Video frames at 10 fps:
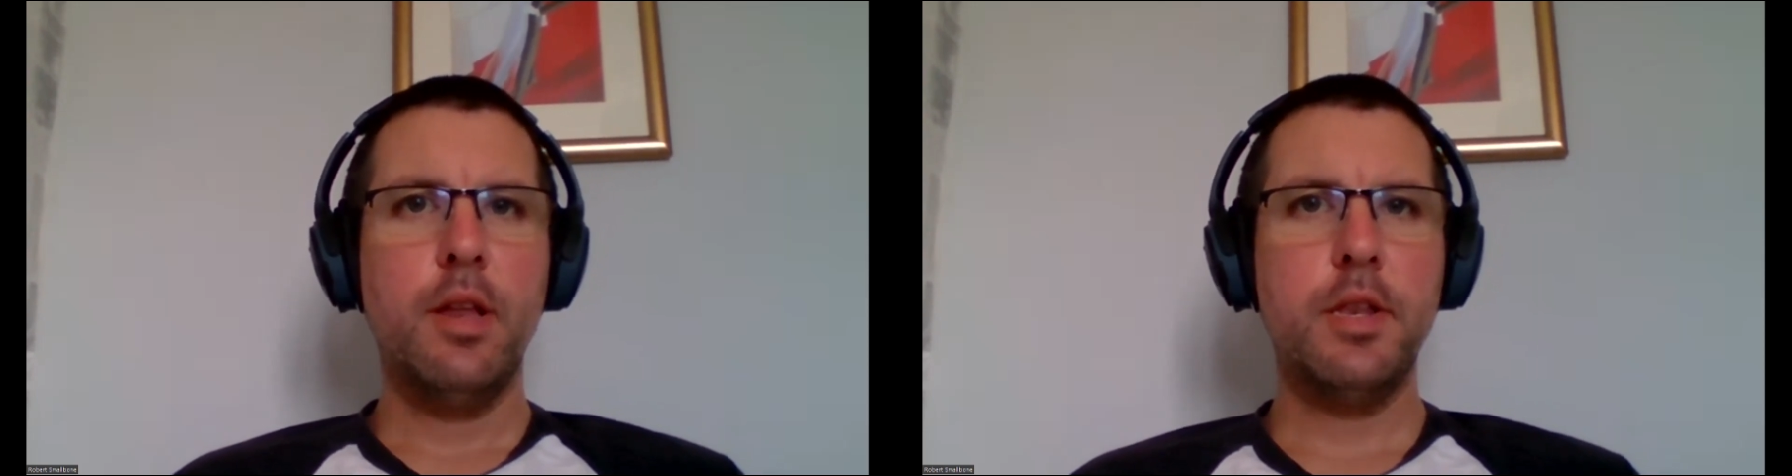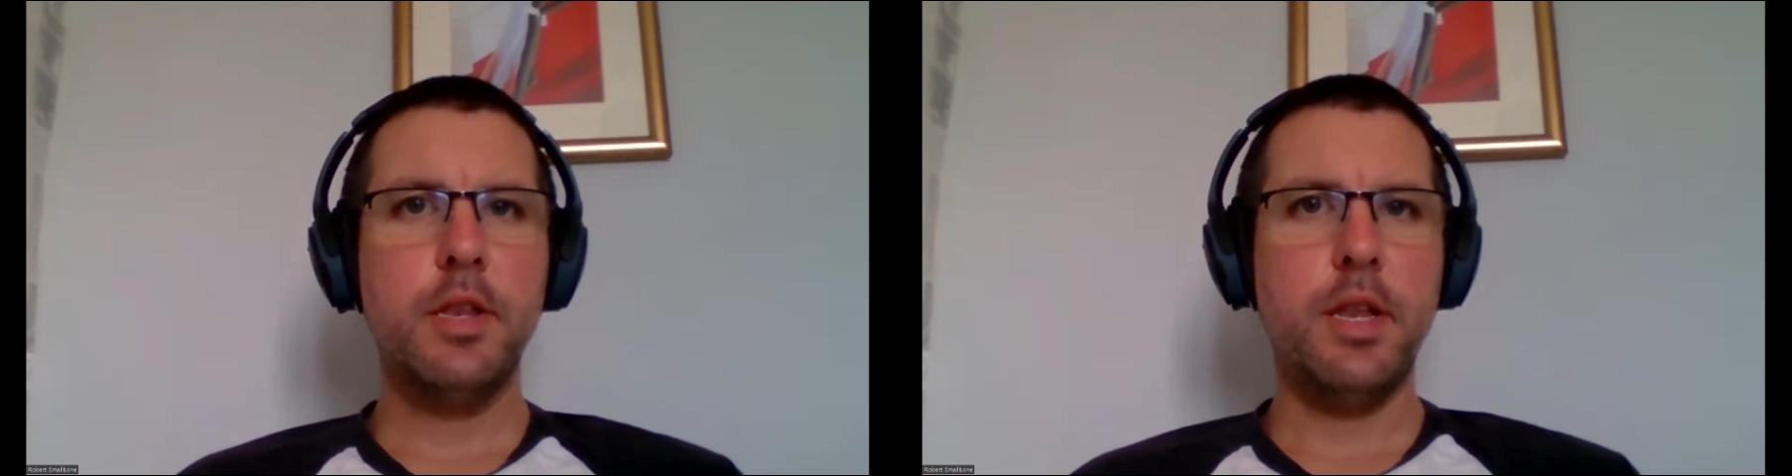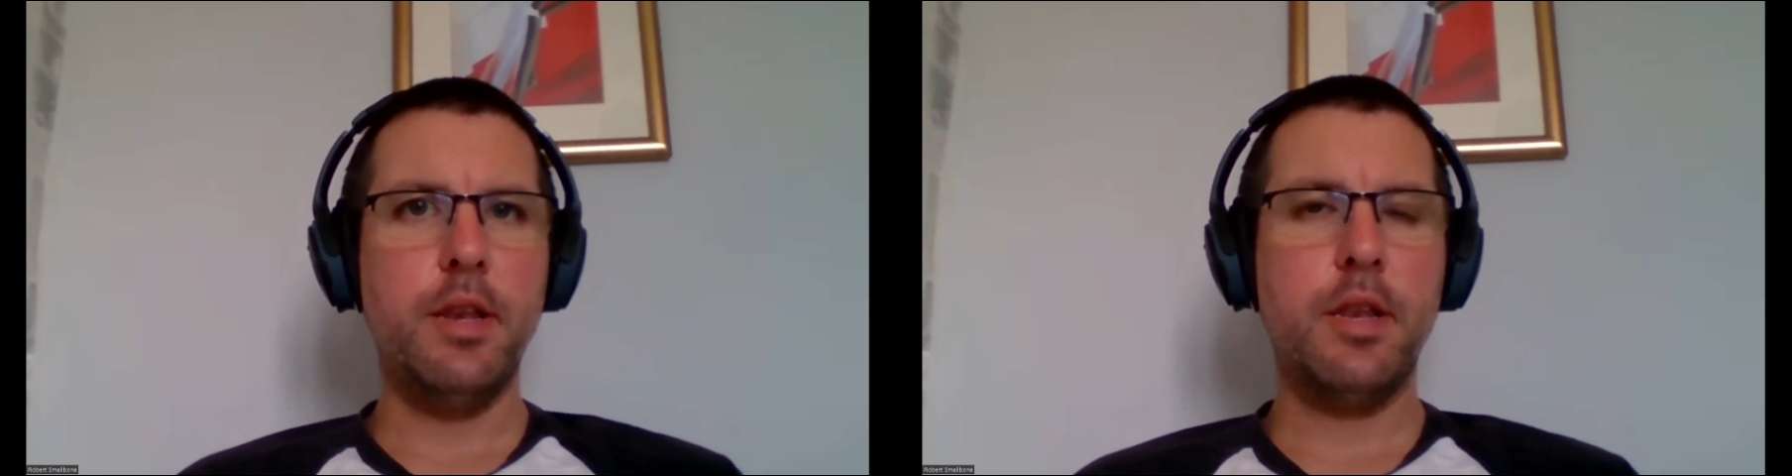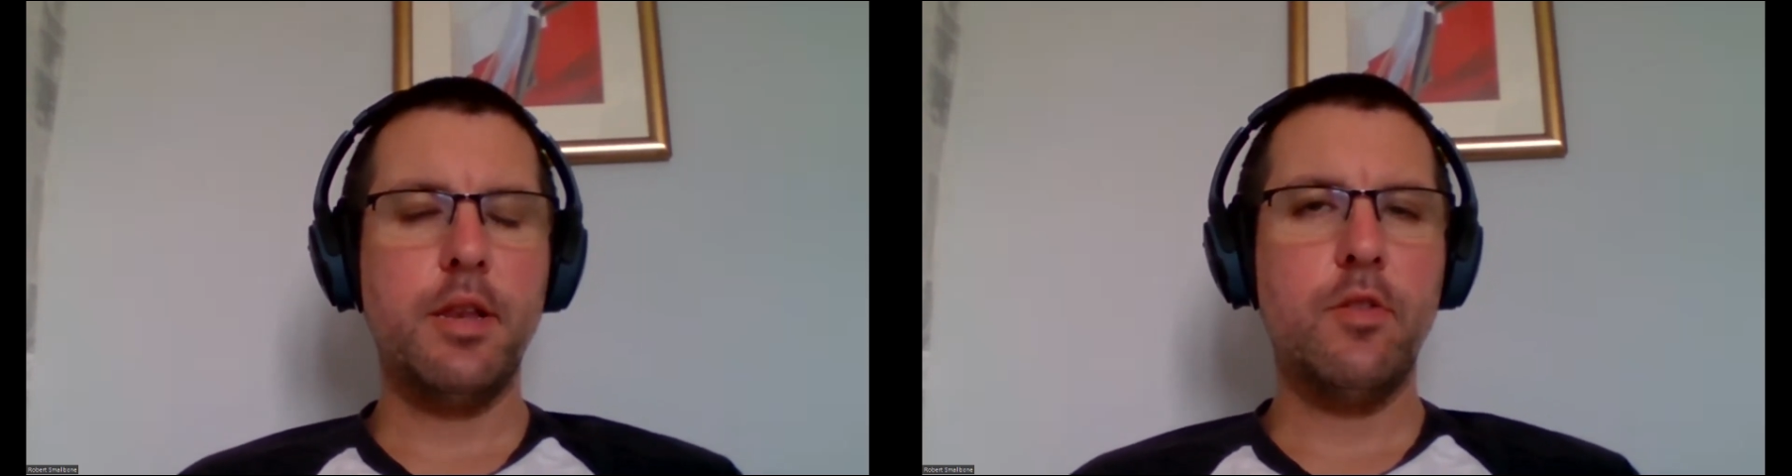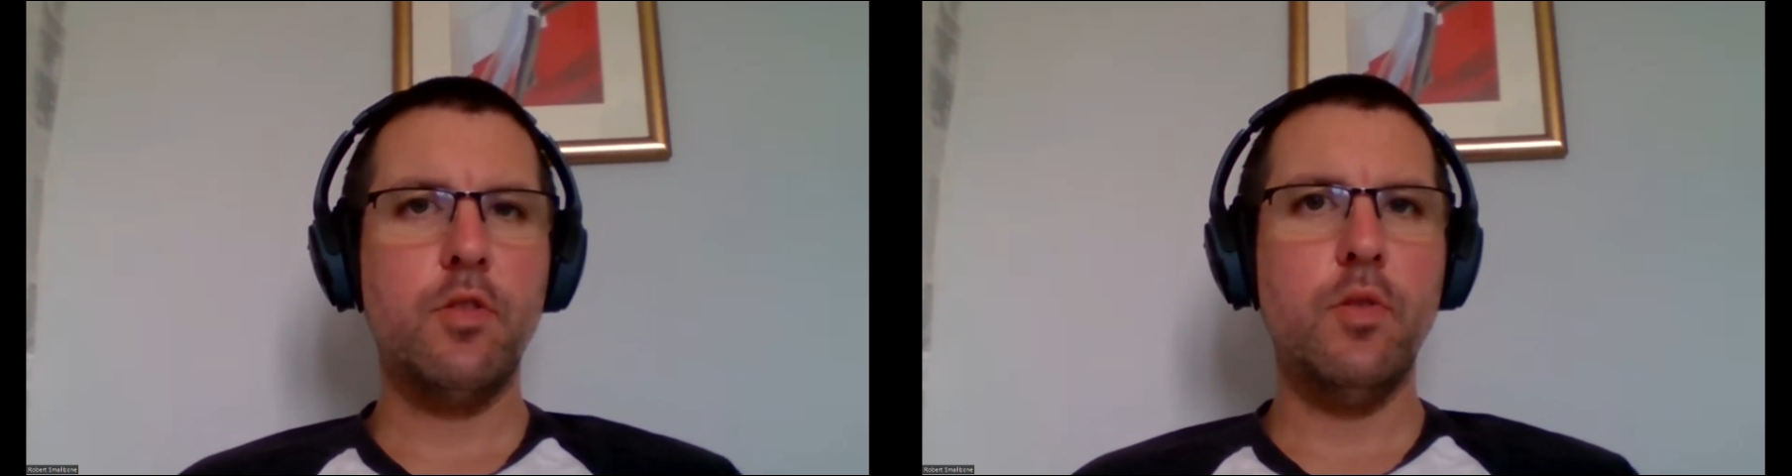
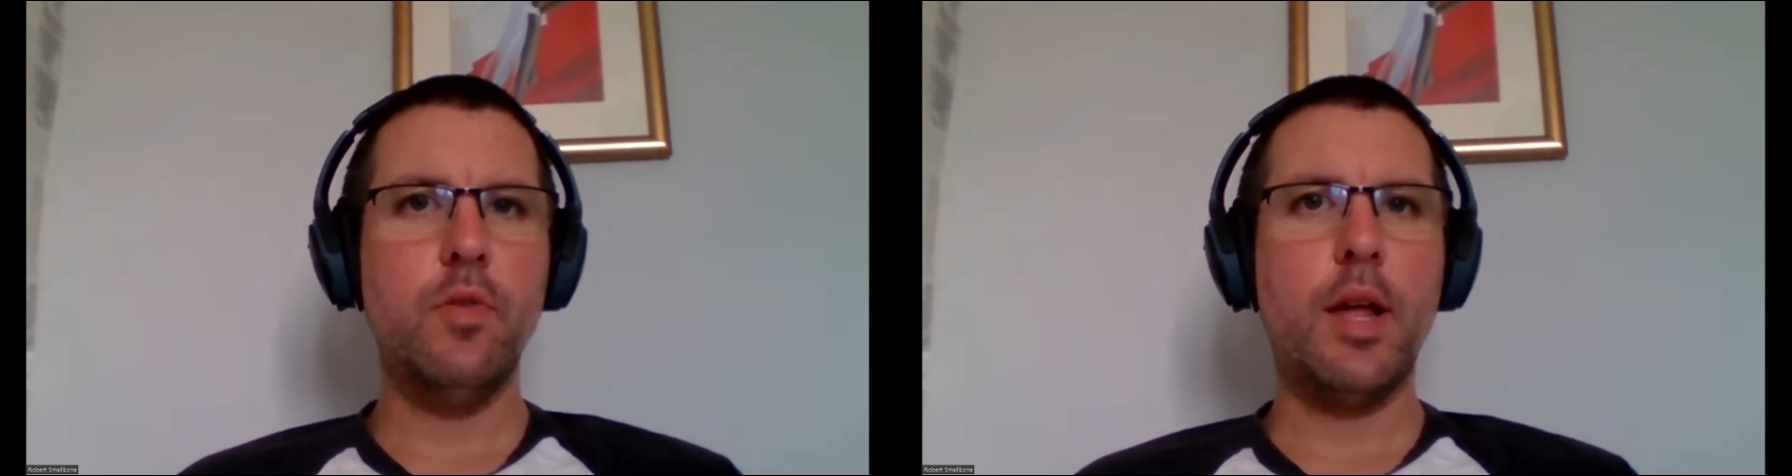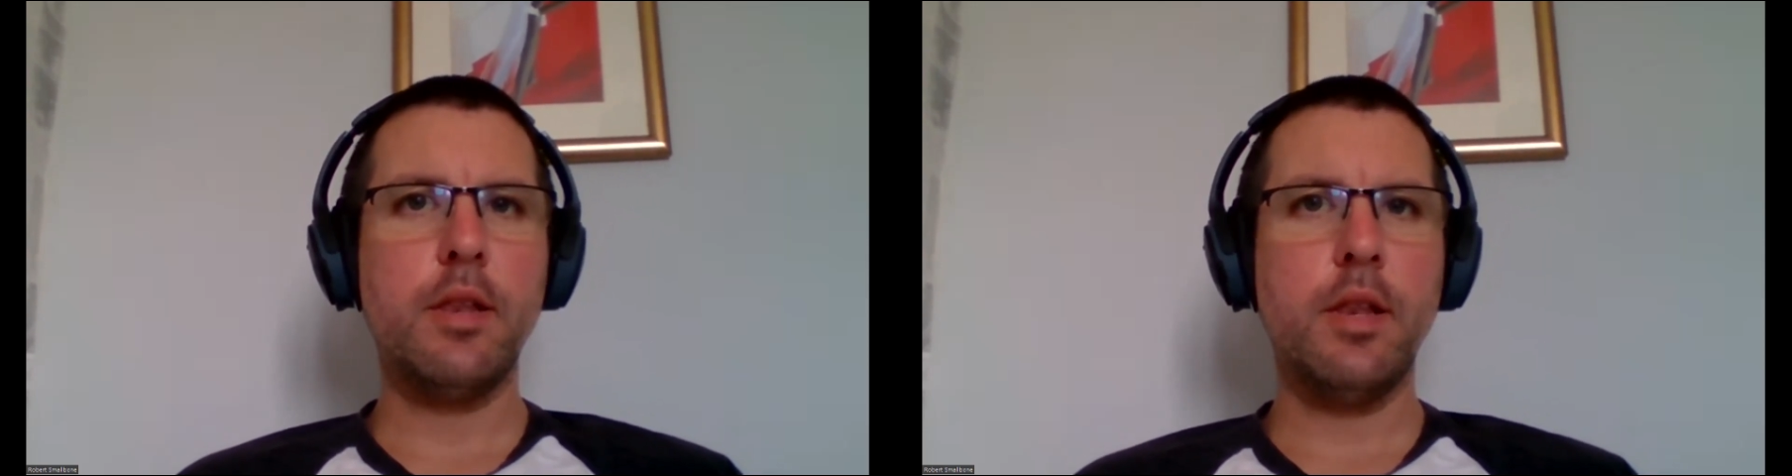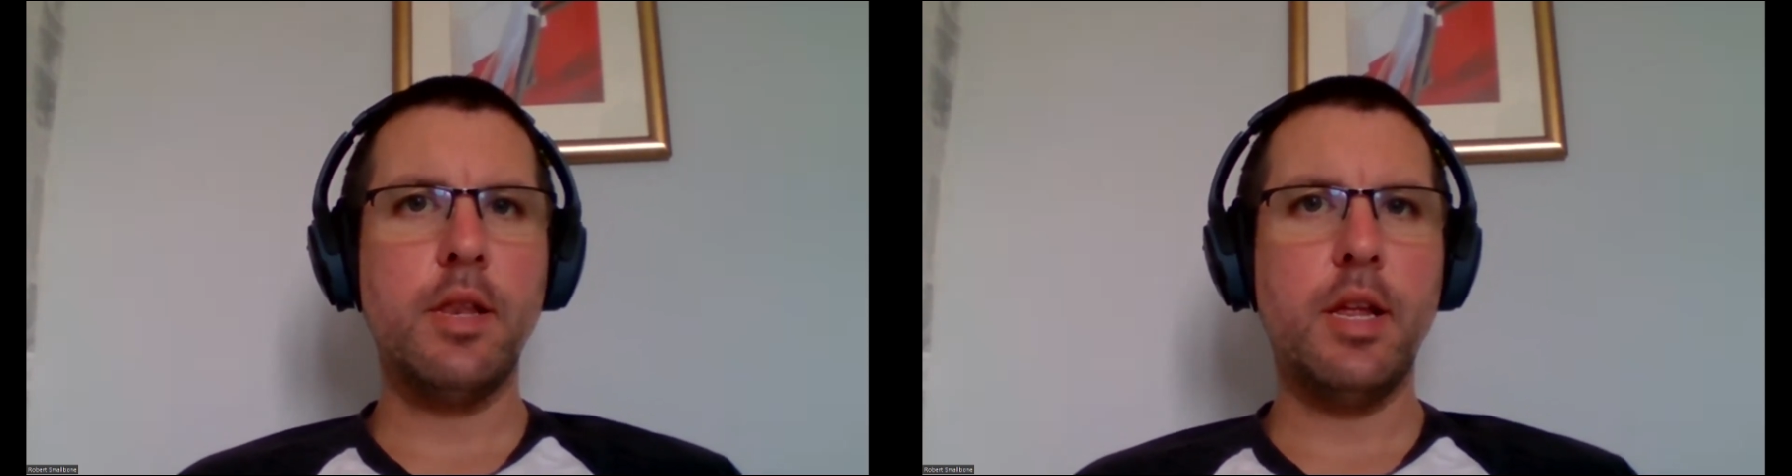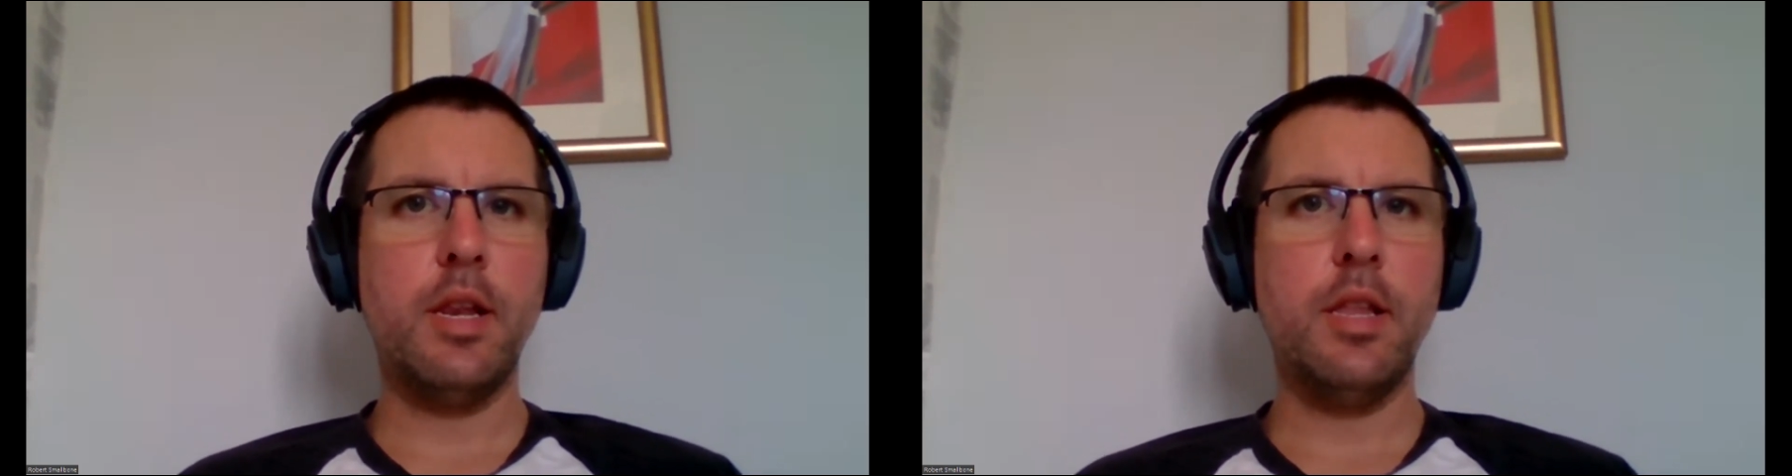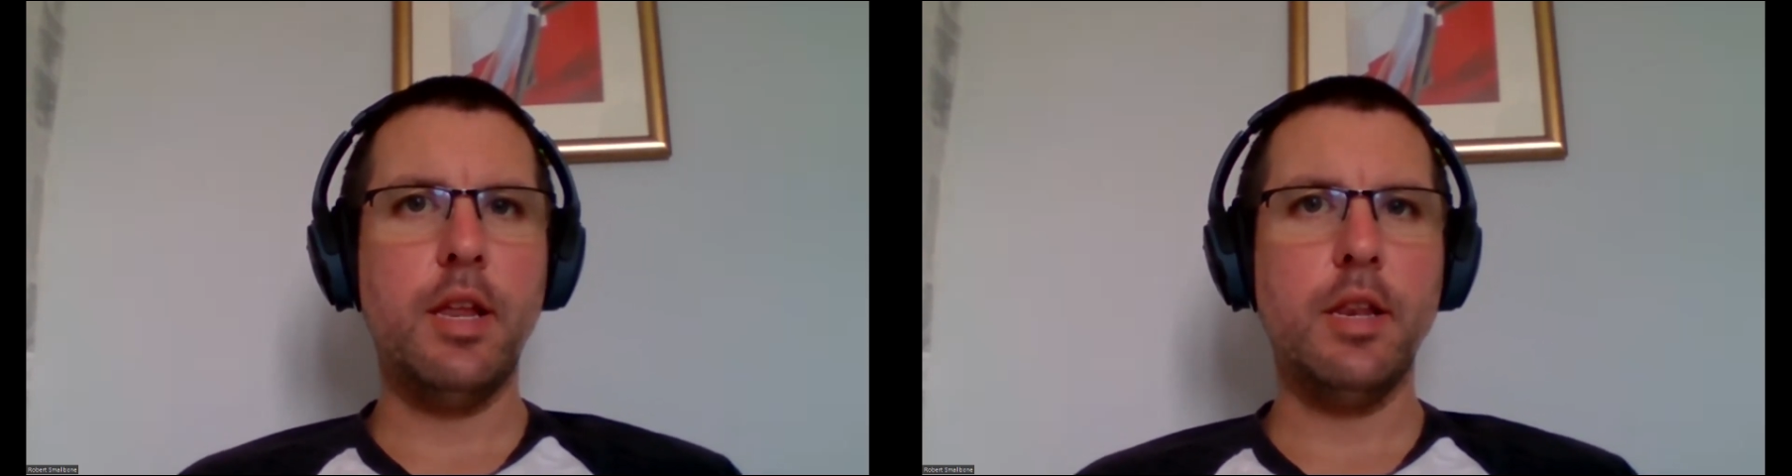since
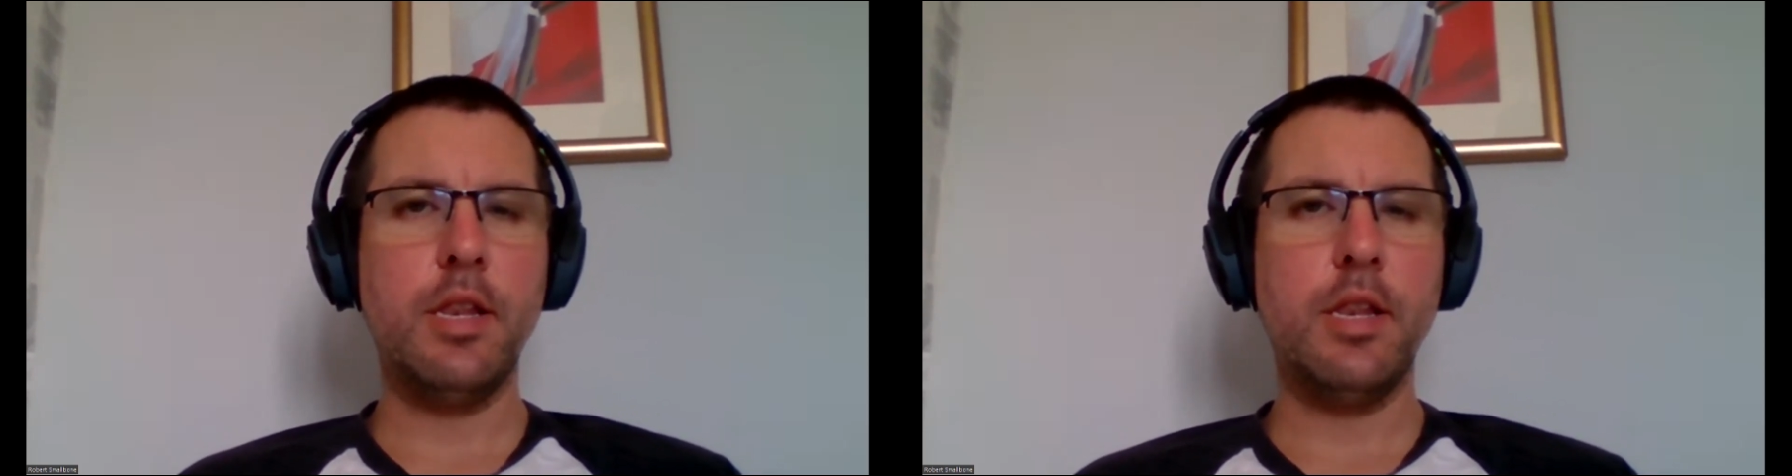2016.